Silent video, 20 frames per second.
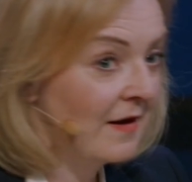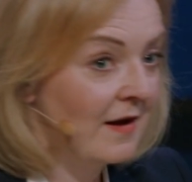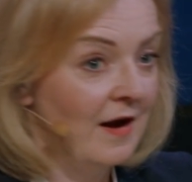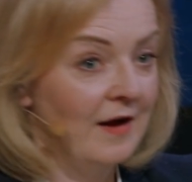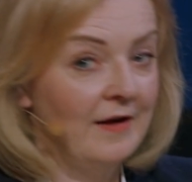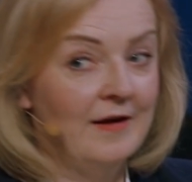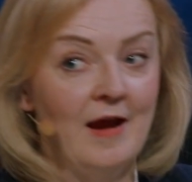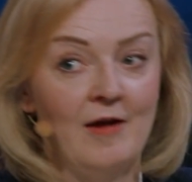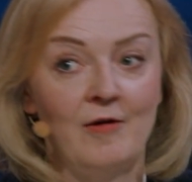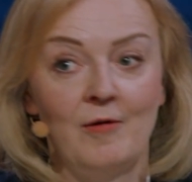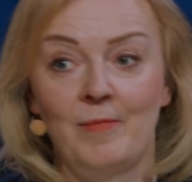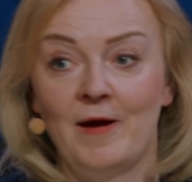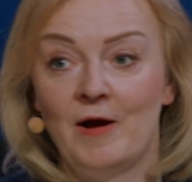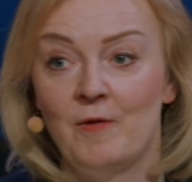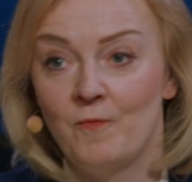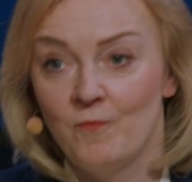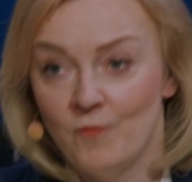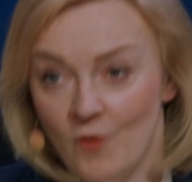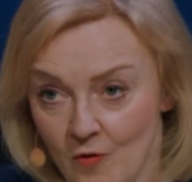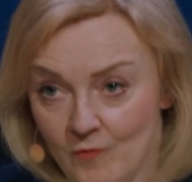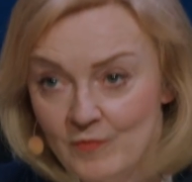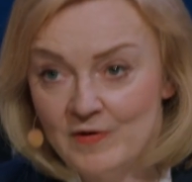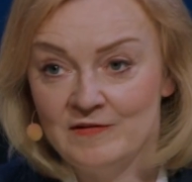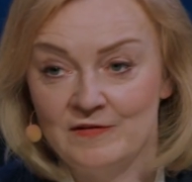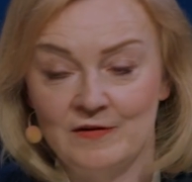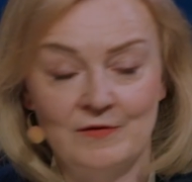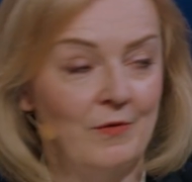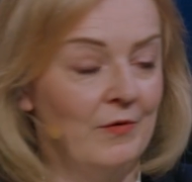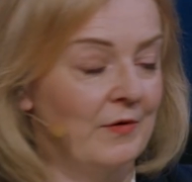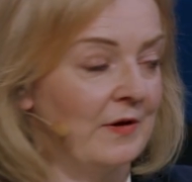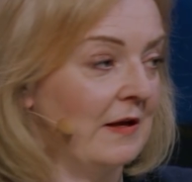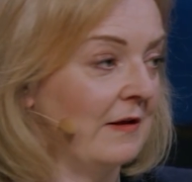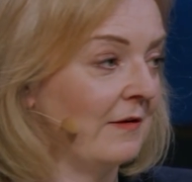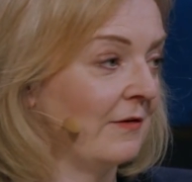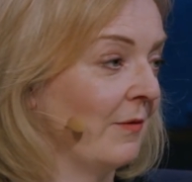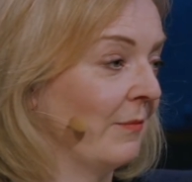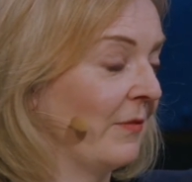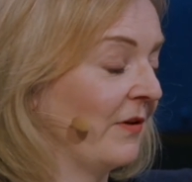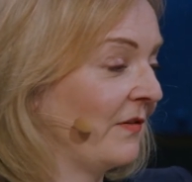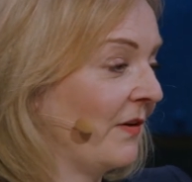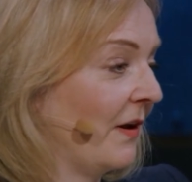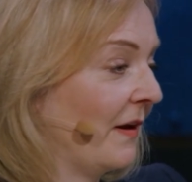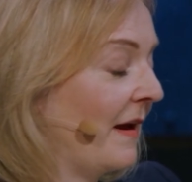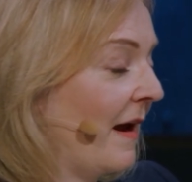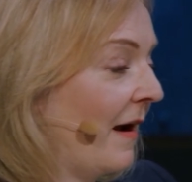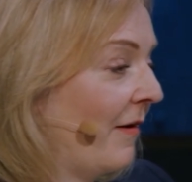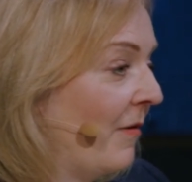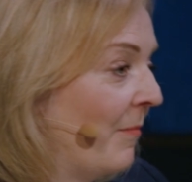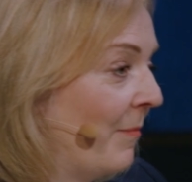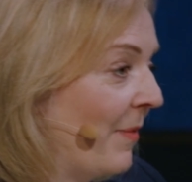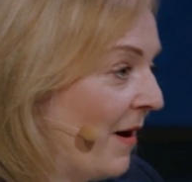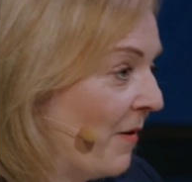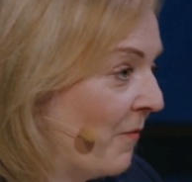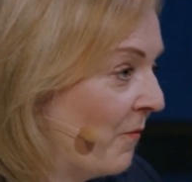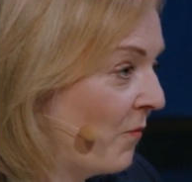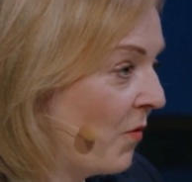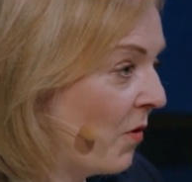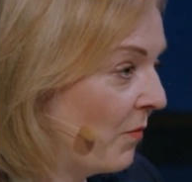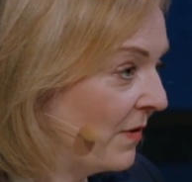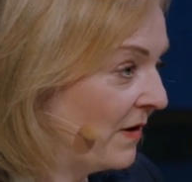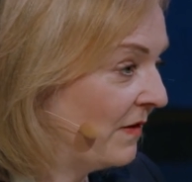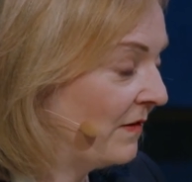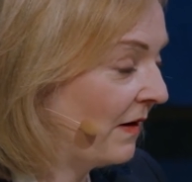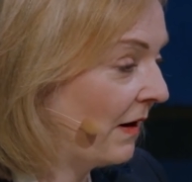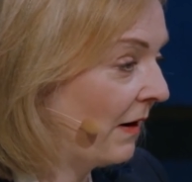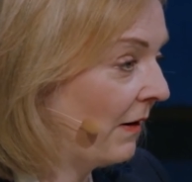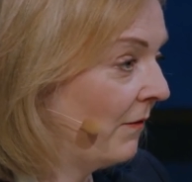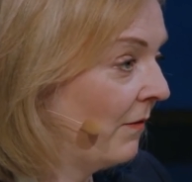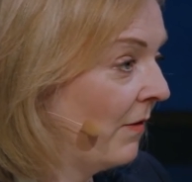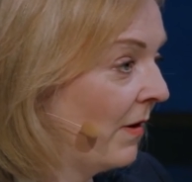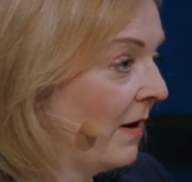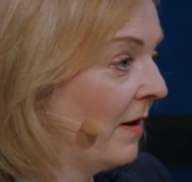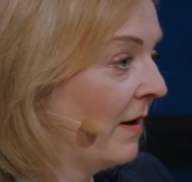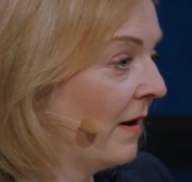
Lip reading: I care about what we do on economics. I care about what we do.